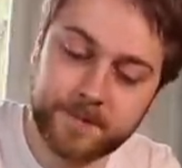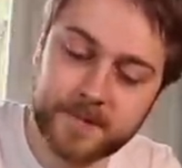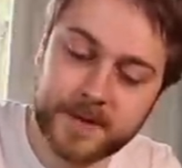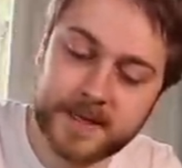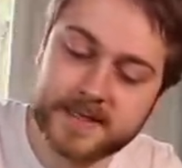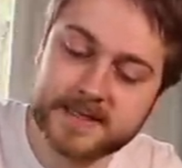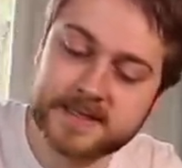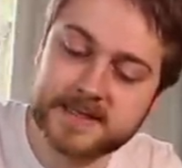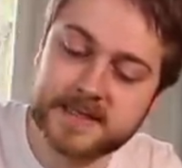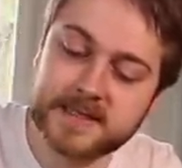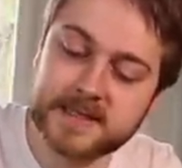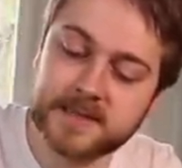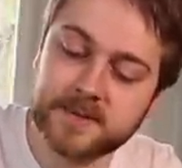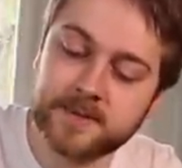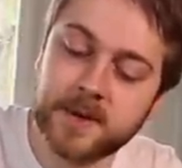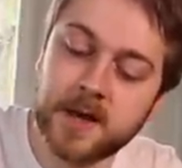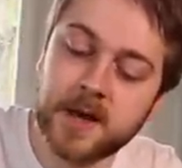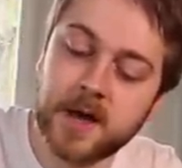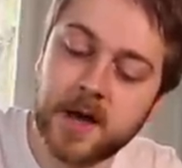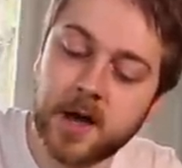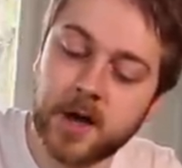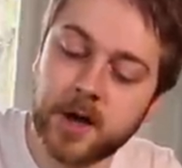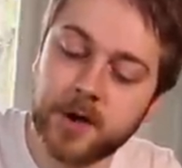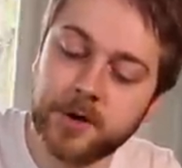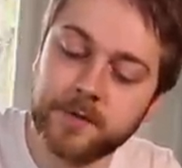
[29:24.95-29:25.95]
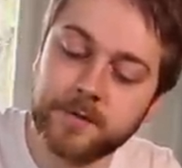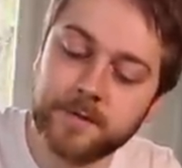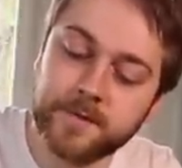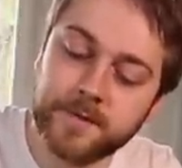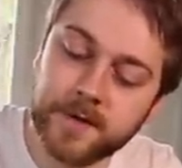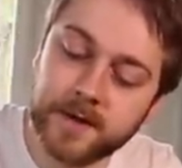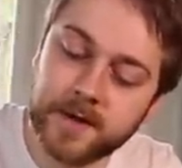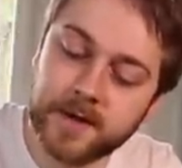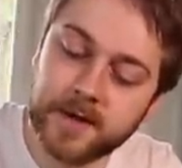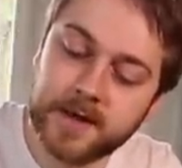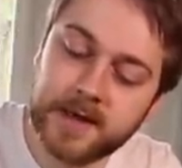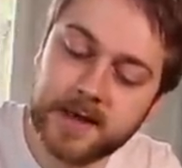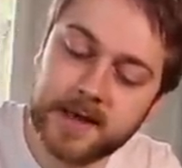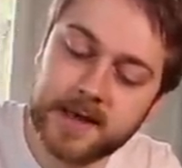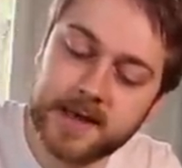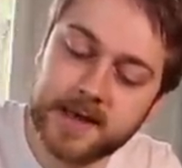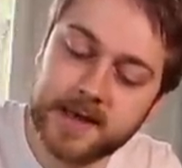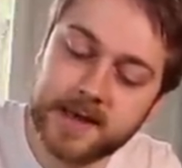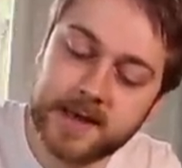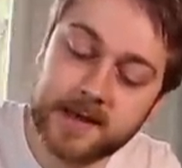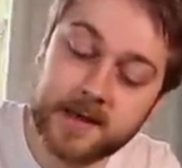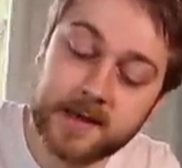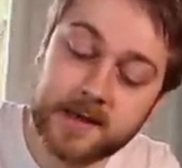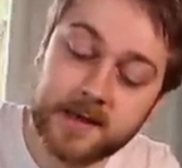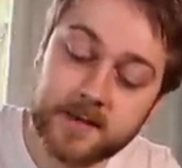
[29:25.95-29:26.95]
placing them over
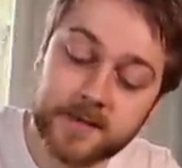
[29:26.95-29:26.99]
here.